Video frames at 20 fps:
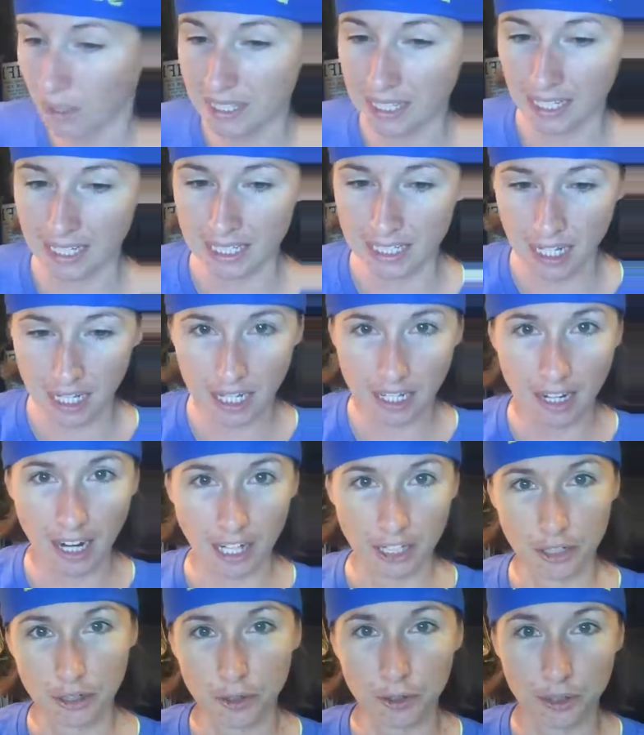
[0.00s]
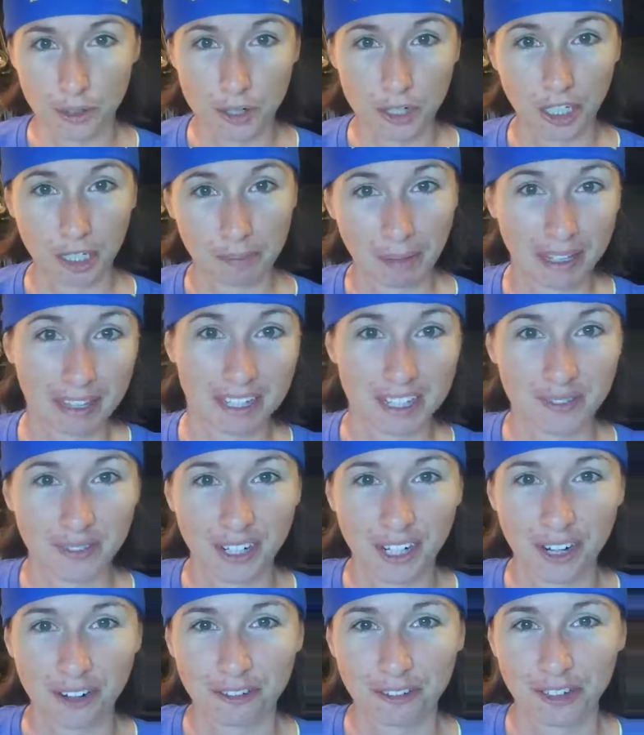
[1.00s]
Once that's done, I do usually make this
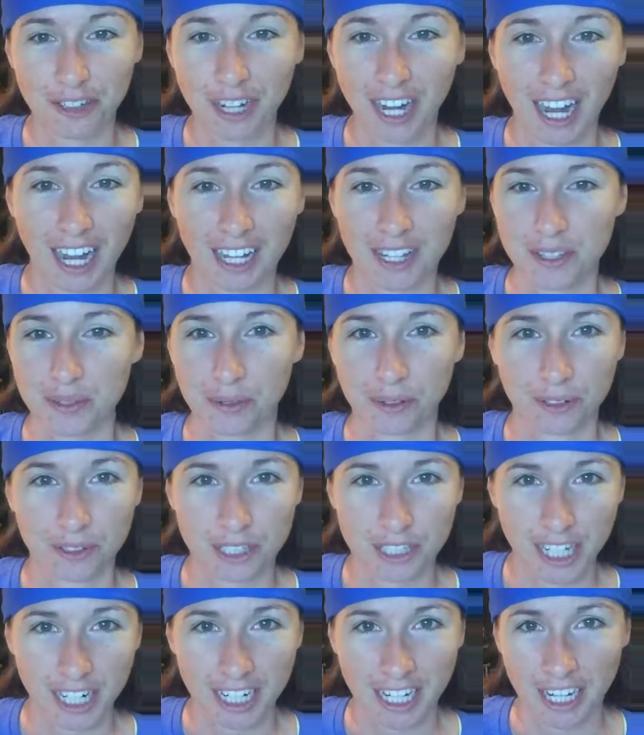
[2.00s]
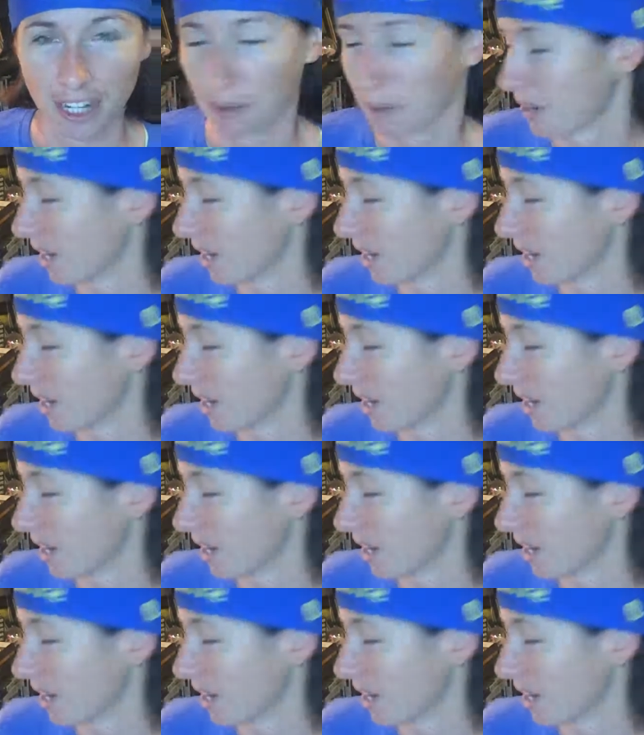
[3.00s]
video for you guys or check in